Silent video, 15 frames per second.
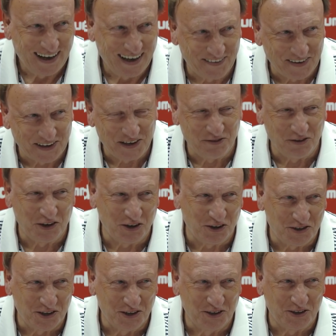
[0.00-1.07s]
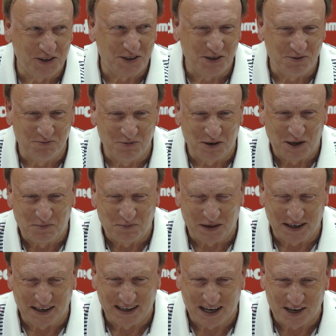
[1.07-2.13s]
I think you've only got to look at him when he
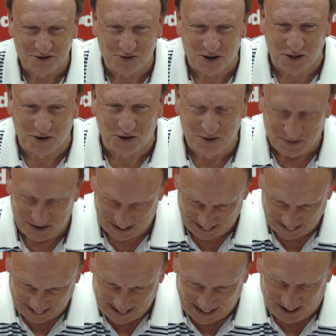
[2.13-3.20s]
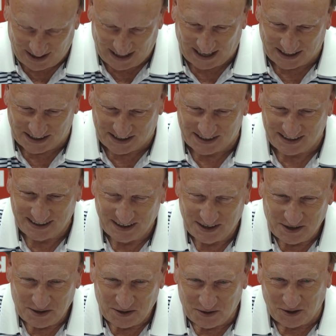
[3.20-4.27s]
played against Rotherham, and I think our lads
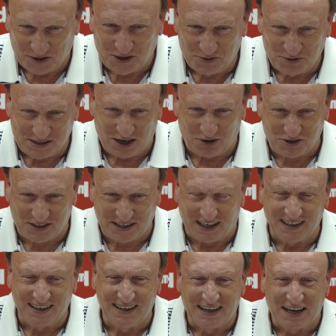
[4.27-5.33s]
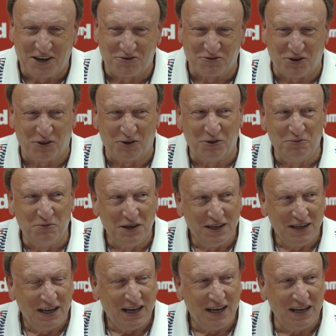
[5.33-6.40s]
thought he was outstanding against Rotherham.
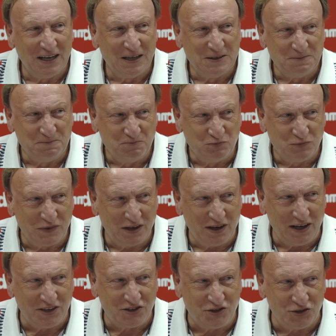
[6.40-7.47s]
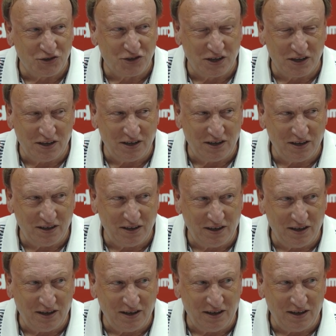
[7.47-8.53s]
Um, it's just a, it,
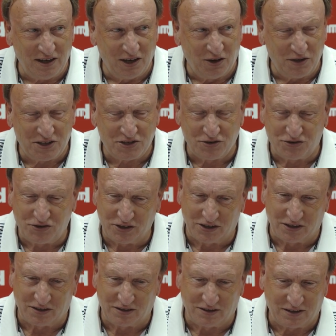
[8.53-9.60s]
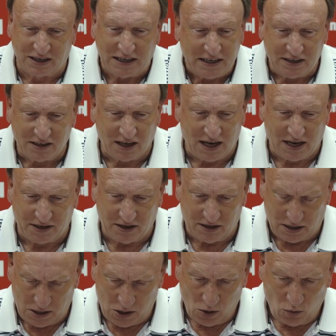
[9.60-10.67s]
you know, he's such a keen lad,
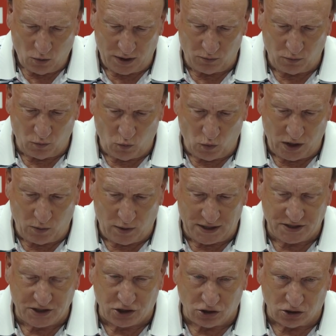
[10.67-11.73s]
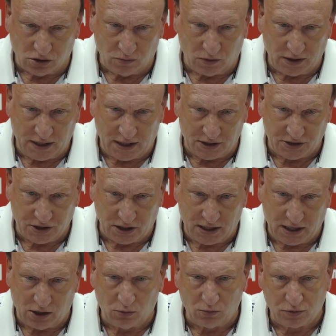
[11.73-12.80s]
and when we went to Cornwall, he actually
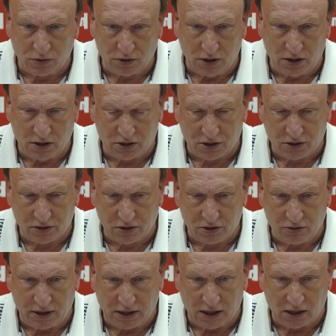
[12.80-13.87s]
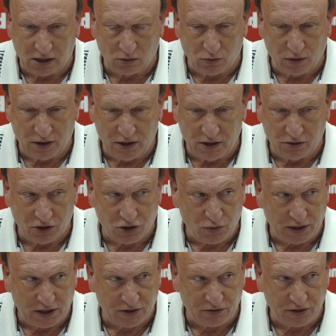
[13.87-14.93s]
helped uh, Craig Liddle with the under
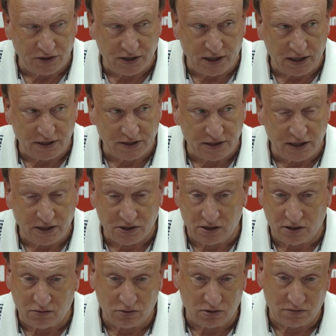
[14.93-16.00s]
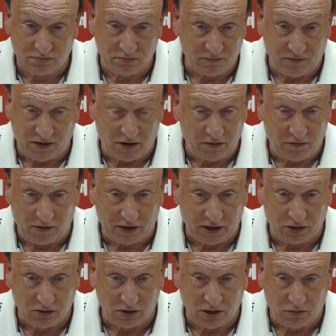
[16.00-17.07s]
23s and 18s, and he was very, very
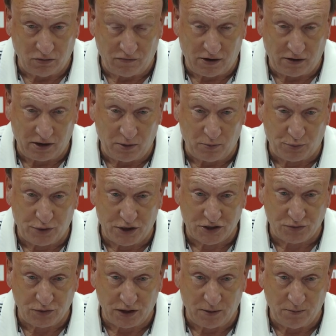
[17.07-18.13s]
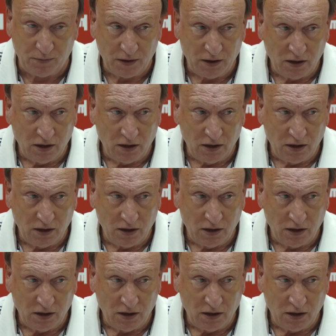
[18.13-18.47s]
good. They were very impressed with him.